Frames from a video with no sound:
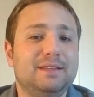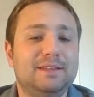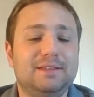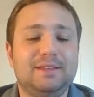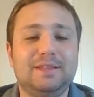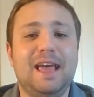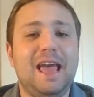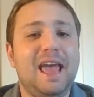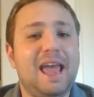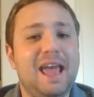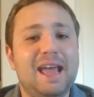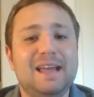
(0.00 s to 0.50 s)

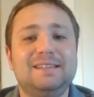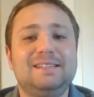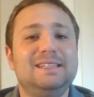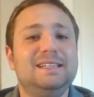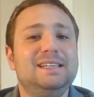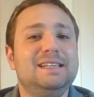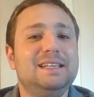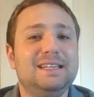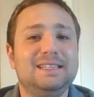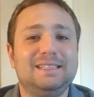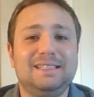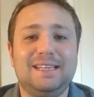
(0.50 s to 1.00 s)
the
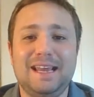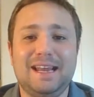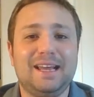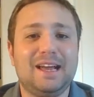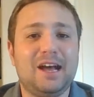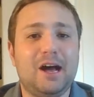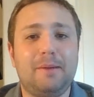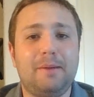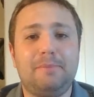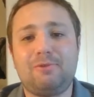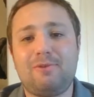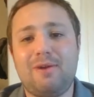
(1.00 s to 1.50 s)
ante is getting
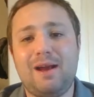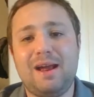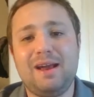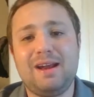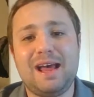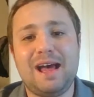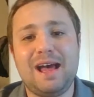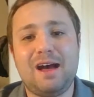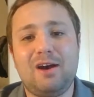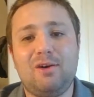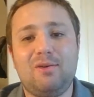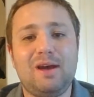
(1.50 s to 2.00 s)
upped right
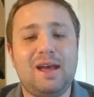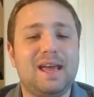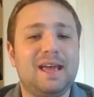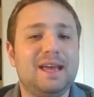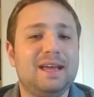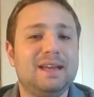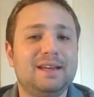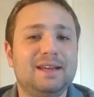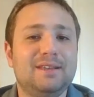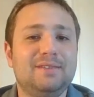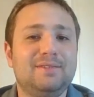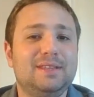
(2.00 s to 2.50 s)
now,
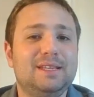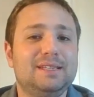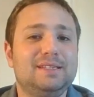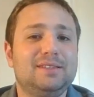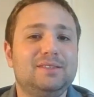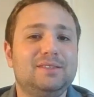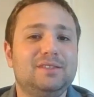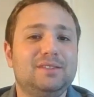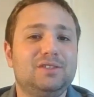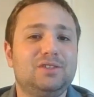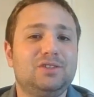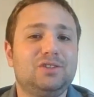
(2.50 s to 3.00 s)
and
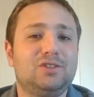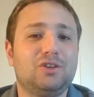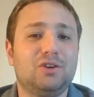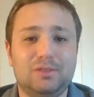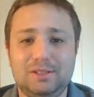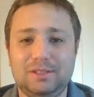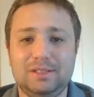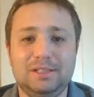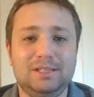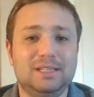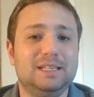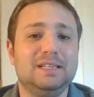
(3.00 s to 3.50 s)
this
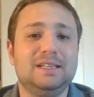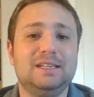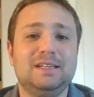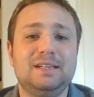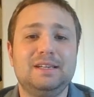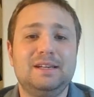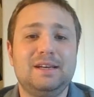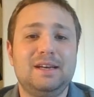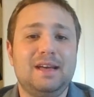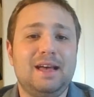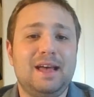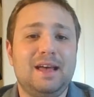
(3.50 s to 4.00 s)
certainly
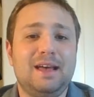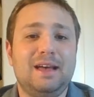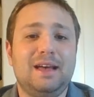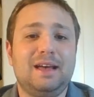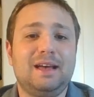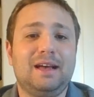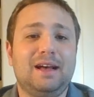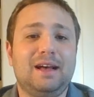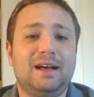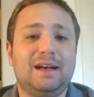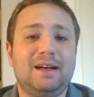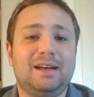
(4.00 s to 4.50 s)

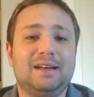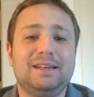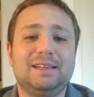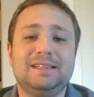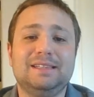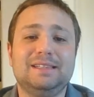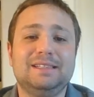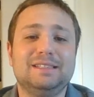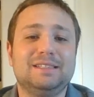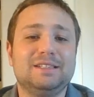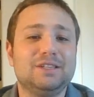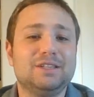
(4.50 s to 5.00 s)

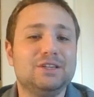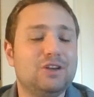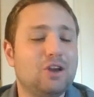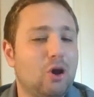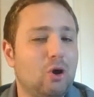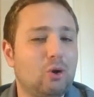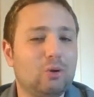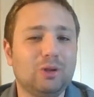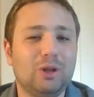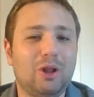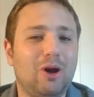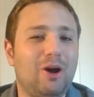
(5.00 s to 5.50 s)
is
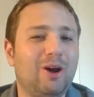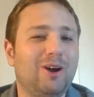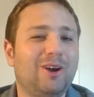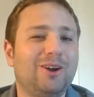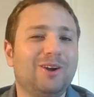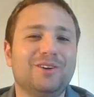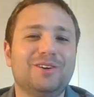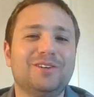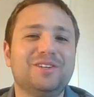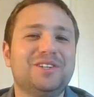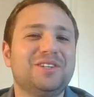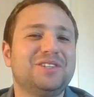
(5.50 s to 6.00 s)
no
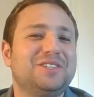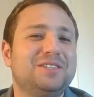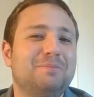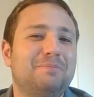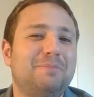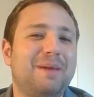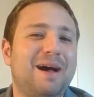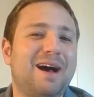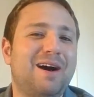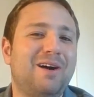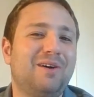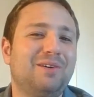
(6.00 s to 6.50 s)
longer just
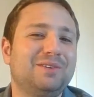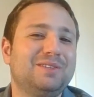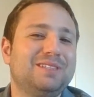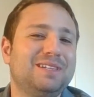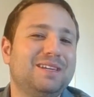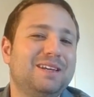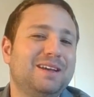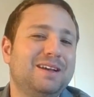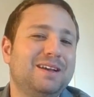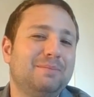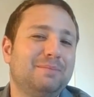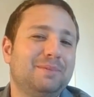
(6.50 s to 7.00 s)
about
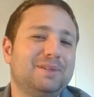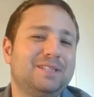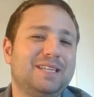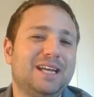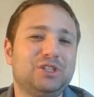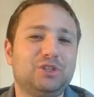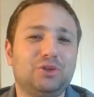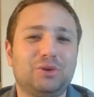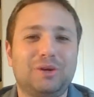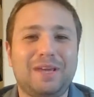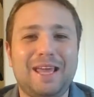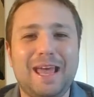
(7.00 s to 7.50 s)

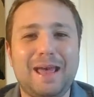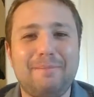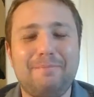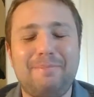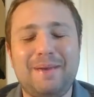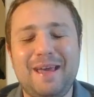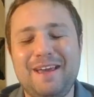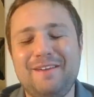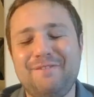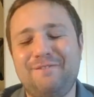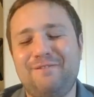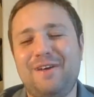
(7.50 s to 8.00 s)
potential
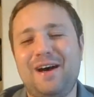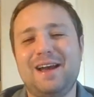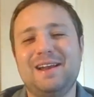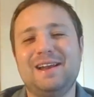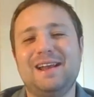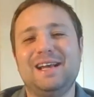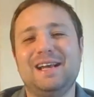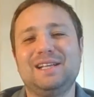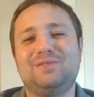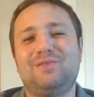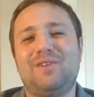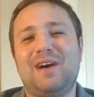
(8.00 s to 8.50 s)
campaign
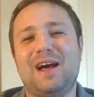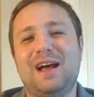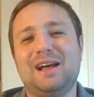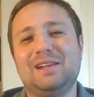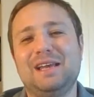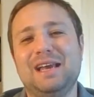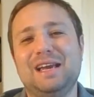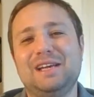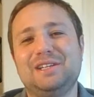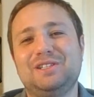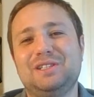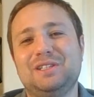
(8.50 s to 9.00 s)
finance
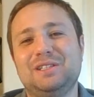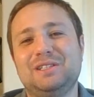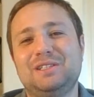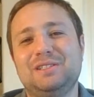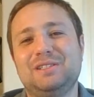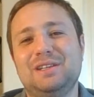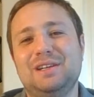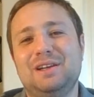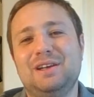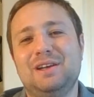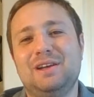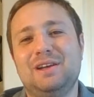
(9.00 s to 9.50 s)
violations